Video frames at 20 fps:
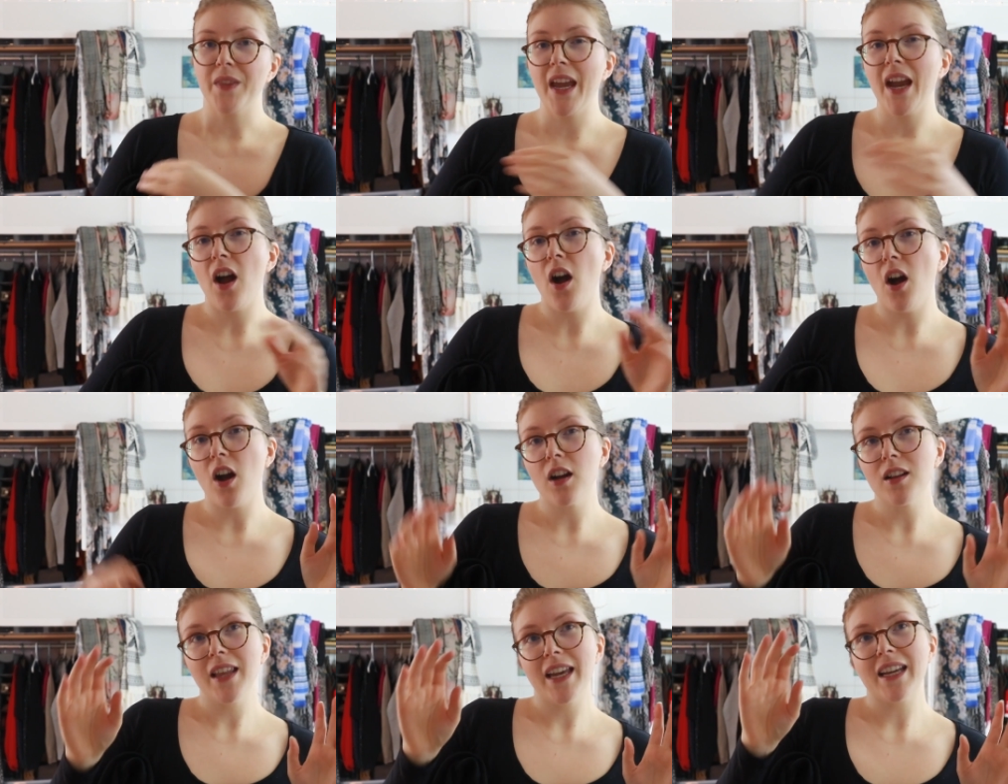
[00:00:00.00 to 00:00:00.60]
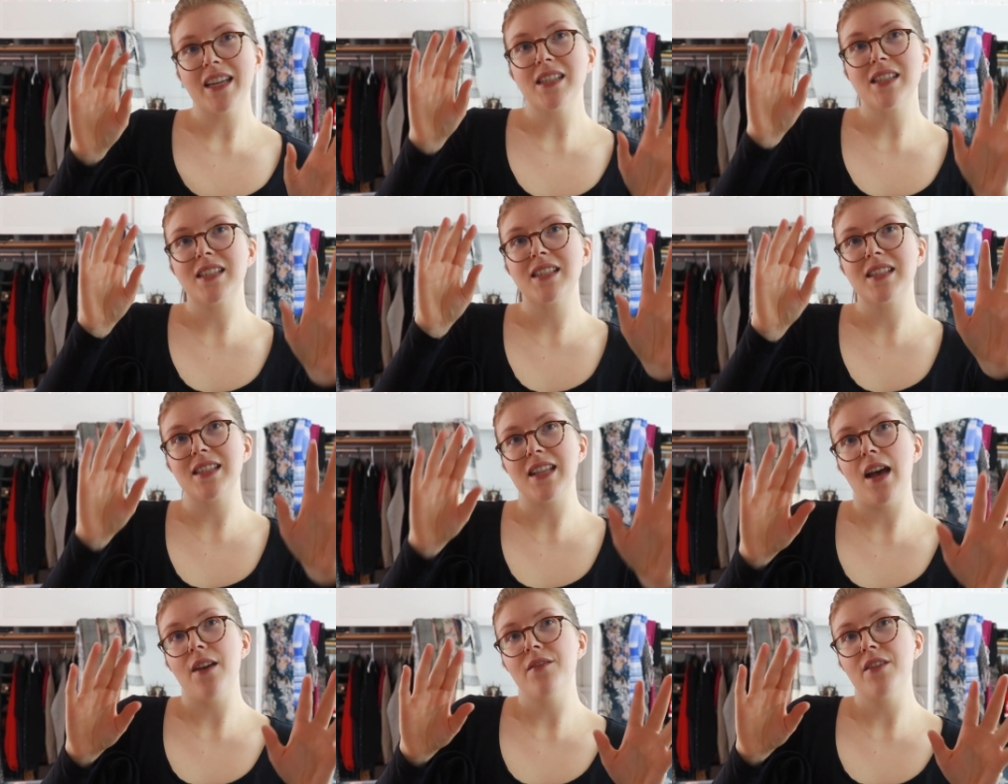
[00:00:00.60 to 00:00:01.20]
They are like a
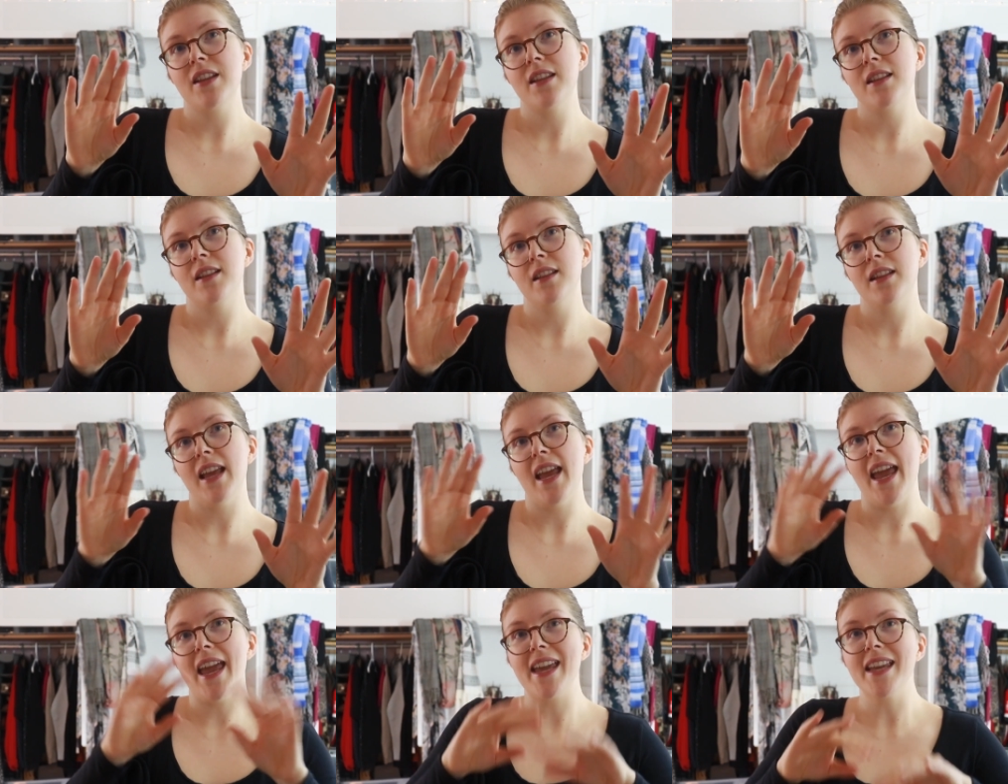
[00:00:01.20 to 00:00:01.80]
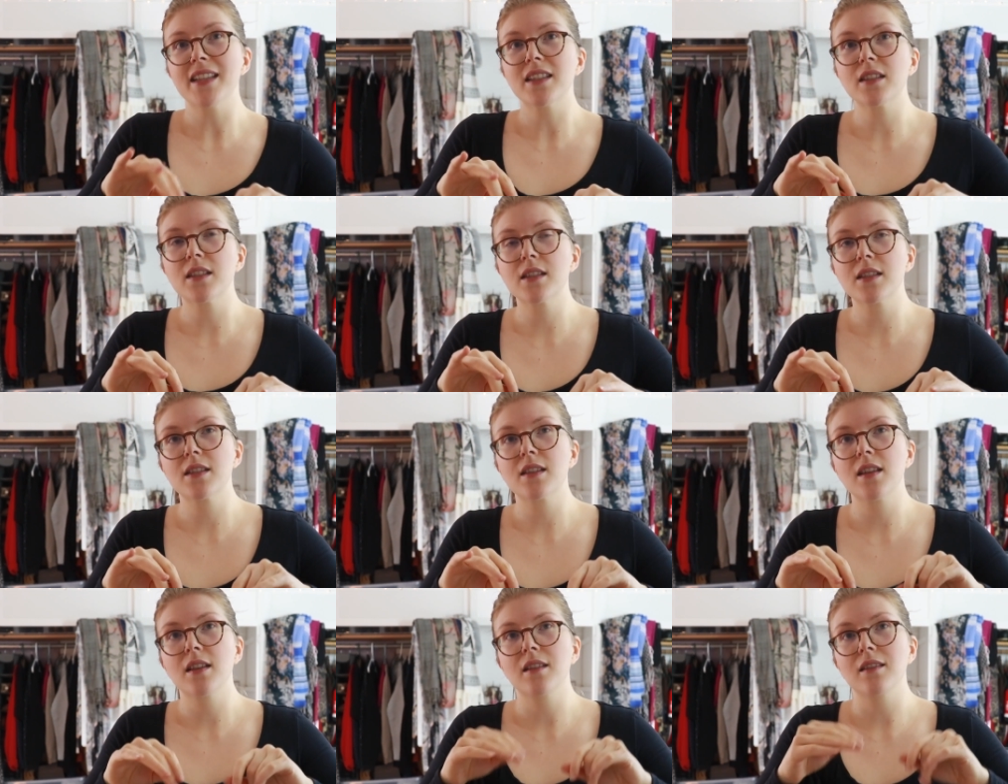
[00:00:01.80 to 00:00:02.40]

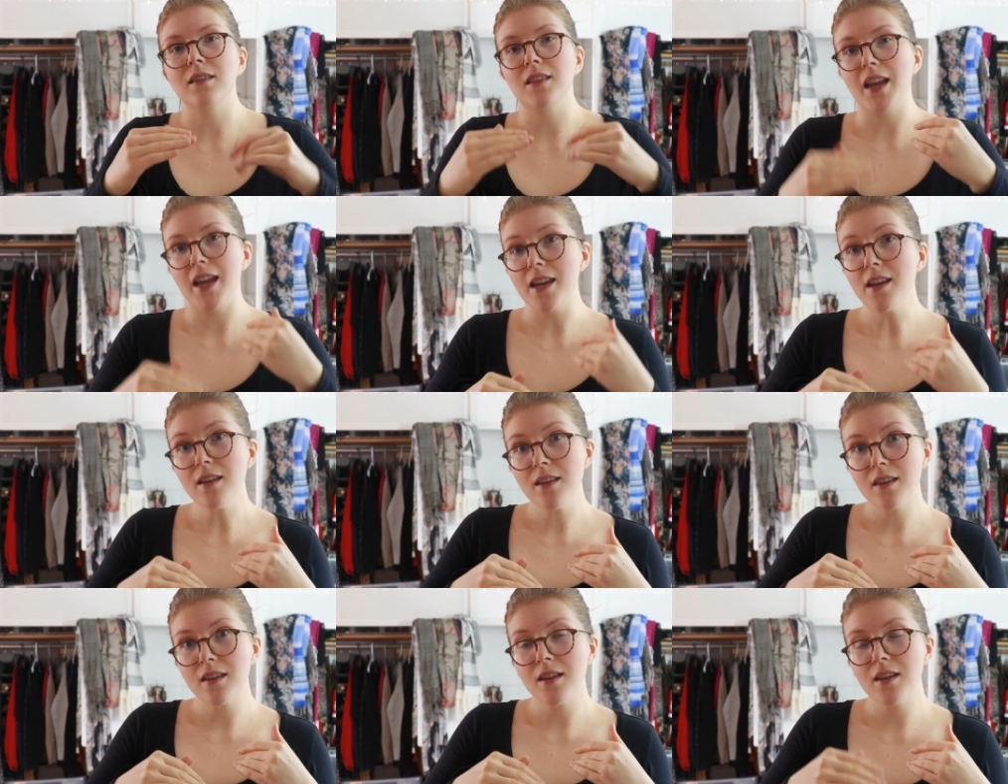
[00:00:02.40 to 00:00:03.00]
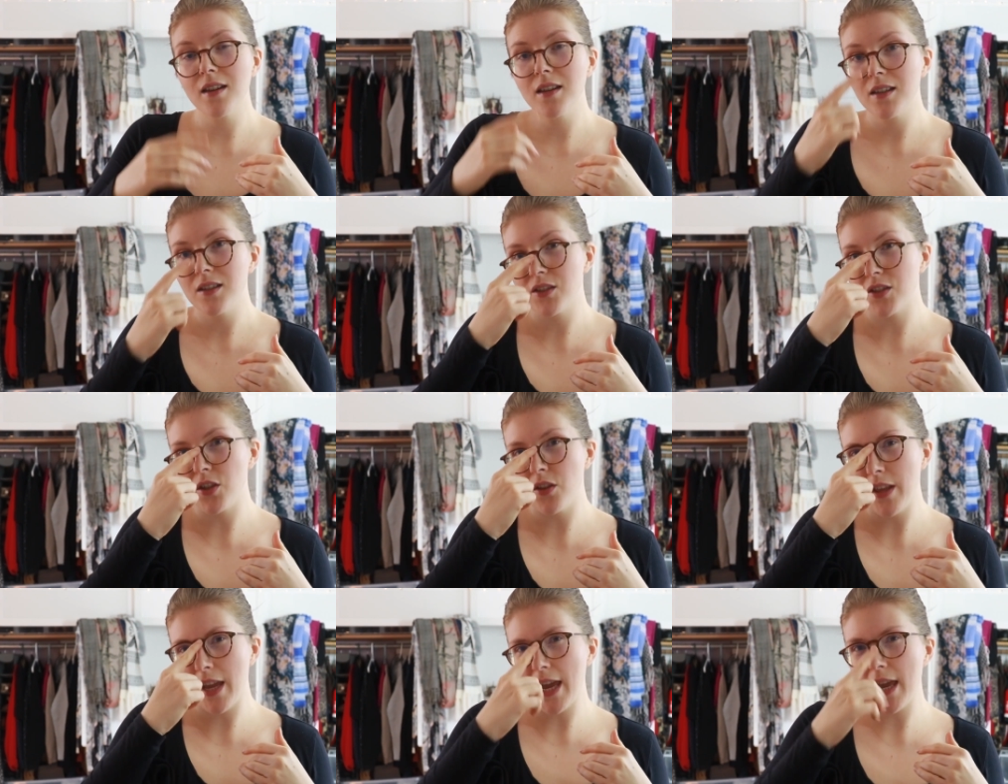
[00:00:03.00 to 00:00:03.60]
7/8 length,
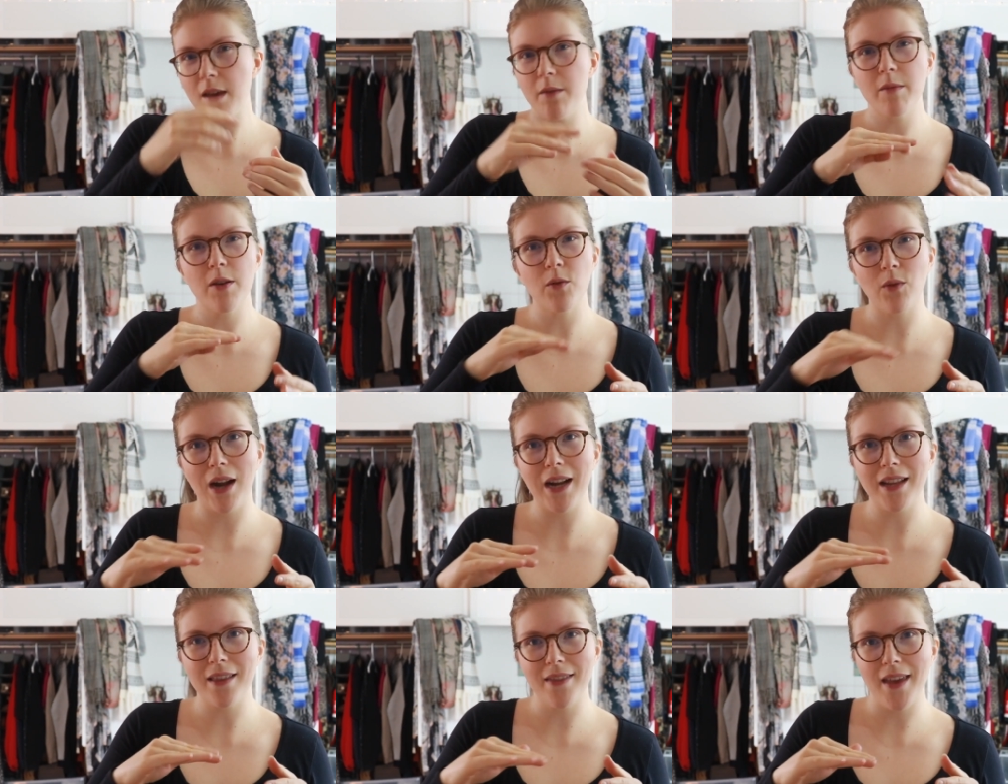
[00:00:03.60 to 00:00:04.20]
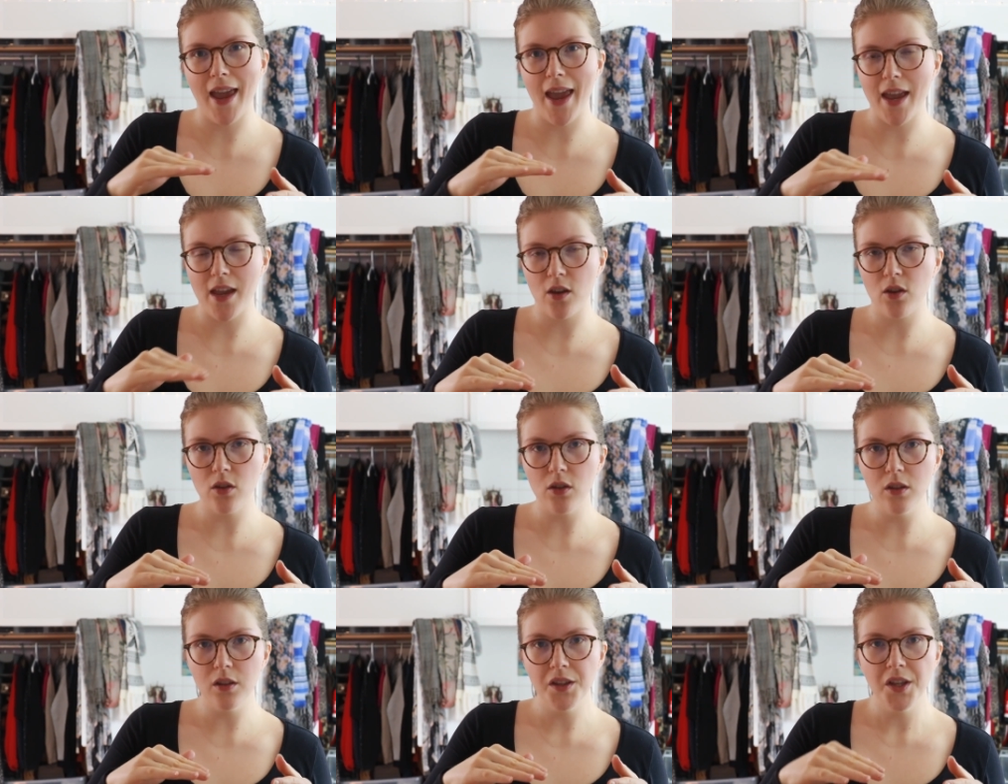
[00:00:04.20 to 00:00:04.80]
so they hit me right at the
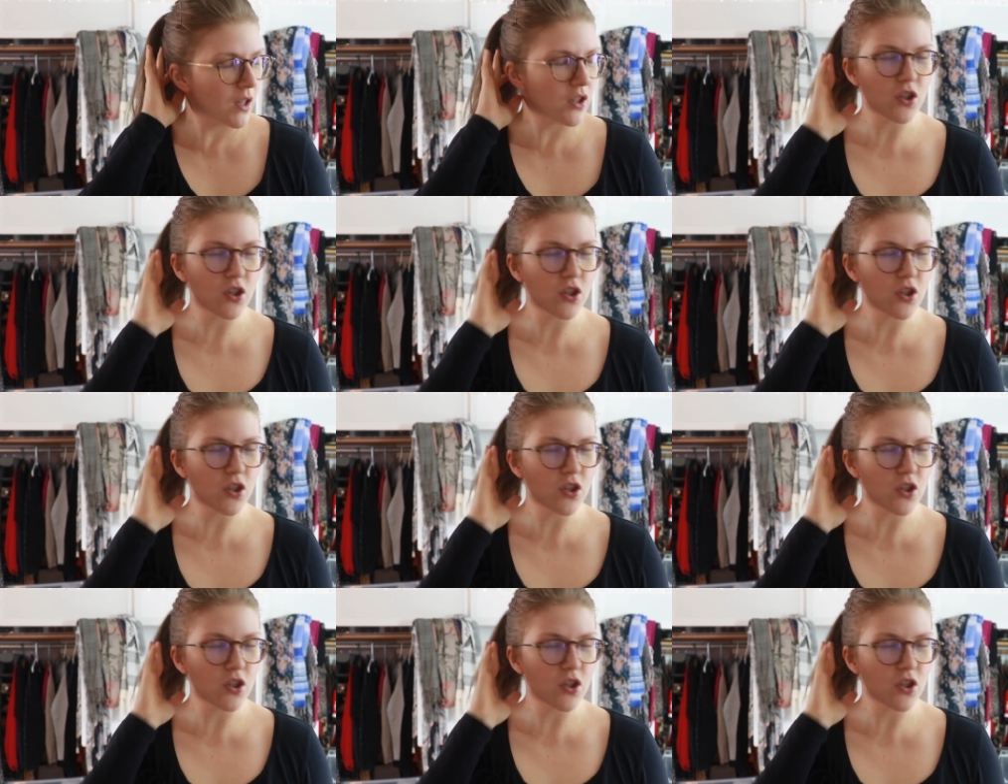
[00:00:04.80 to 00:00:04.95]
ankle.